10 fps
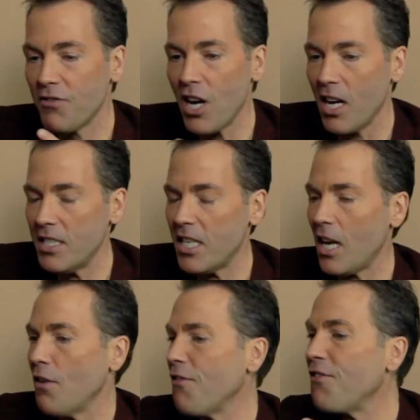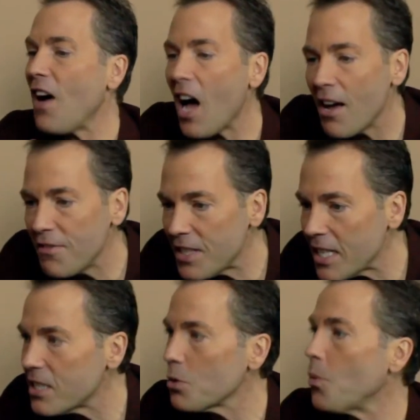of content 5
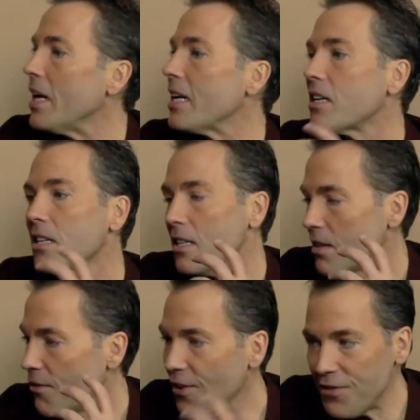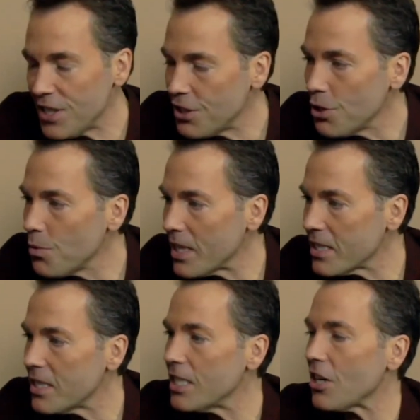days a week, 52
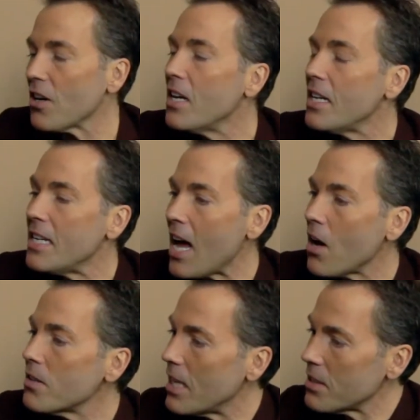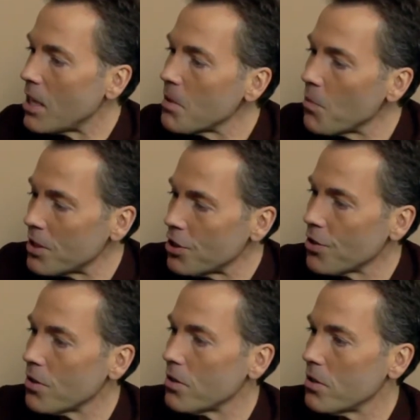weeks a year. Now tell me what
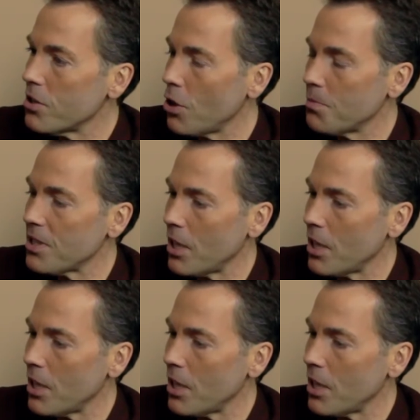your soap